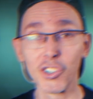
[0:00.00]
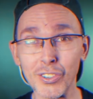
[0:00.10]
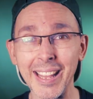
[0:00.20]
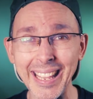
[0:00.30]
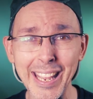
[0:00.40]

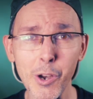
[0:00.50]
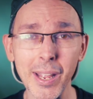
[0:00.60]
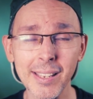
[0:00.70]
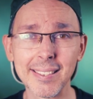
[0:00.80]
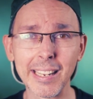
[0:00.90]
Today here
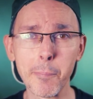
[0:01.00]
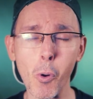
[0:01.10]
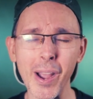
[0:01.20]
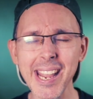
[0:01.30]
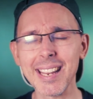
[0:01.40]
in
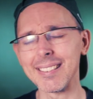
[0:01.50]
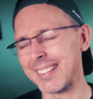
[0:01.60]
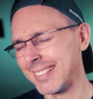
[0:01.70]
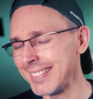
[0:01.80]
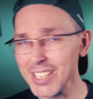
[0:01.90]
Singapore, it is
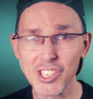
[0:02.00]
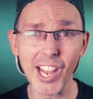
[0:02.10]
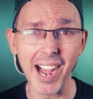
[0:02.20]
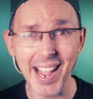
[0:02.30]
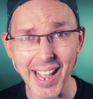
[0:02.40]

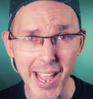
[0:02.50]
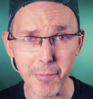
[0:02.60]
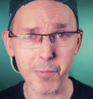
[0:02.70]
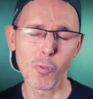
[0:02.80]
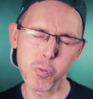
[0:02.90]

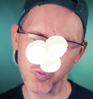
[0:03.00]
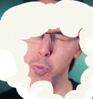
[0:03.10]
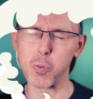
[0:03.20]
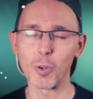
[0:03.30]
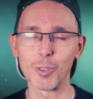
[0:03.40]

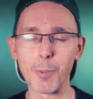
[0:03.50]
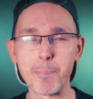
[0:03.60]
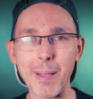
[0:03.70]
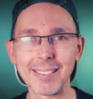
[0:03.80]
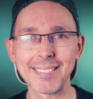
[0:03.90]
TGIF, the
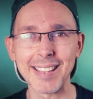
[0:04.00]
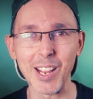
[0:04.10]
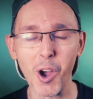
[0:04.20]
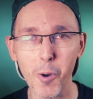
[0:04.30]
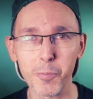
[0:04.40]
best
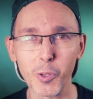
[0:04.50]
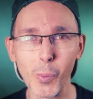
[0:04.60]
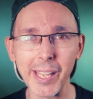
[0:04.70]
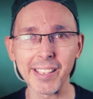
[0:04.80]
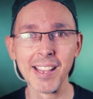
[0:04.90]
day of the
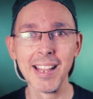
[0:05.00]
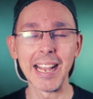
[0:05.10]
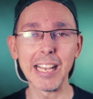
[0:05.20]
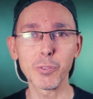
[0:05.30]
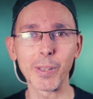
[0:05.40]
week
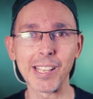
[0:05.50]
as